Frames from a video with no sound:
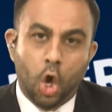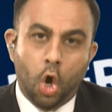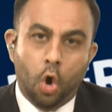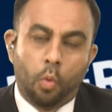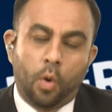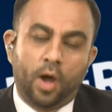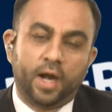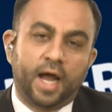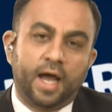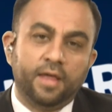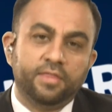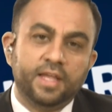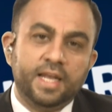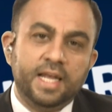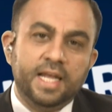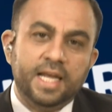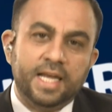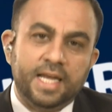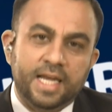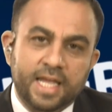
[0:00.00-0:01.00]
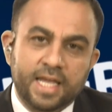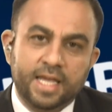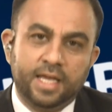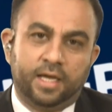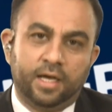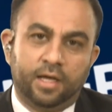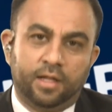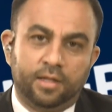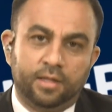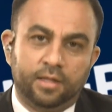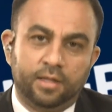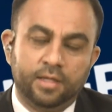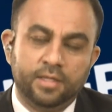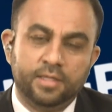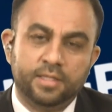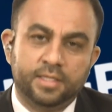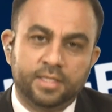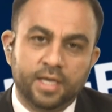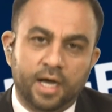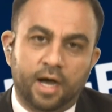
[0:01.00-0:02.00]
what are the legal
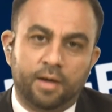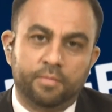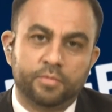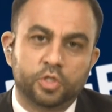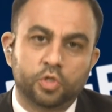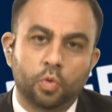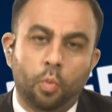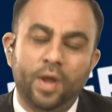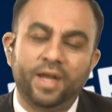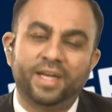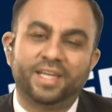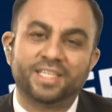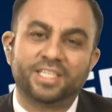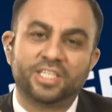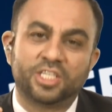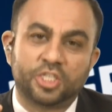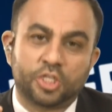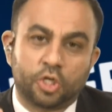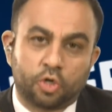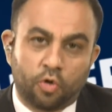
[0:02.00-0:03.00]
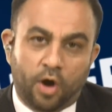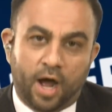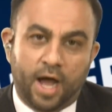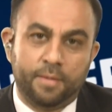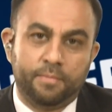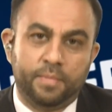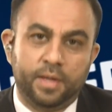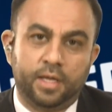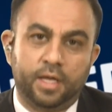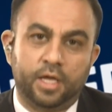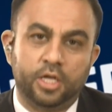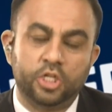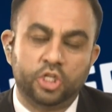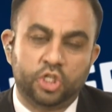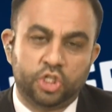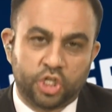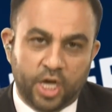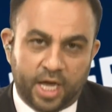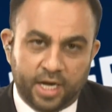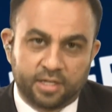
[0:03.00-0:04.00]
terms when describing
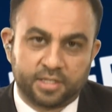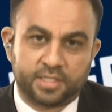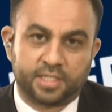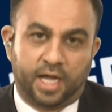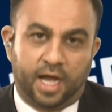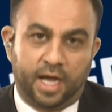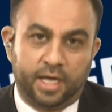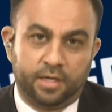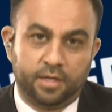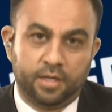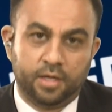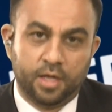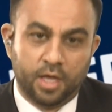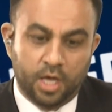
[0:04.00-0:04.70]
genocide?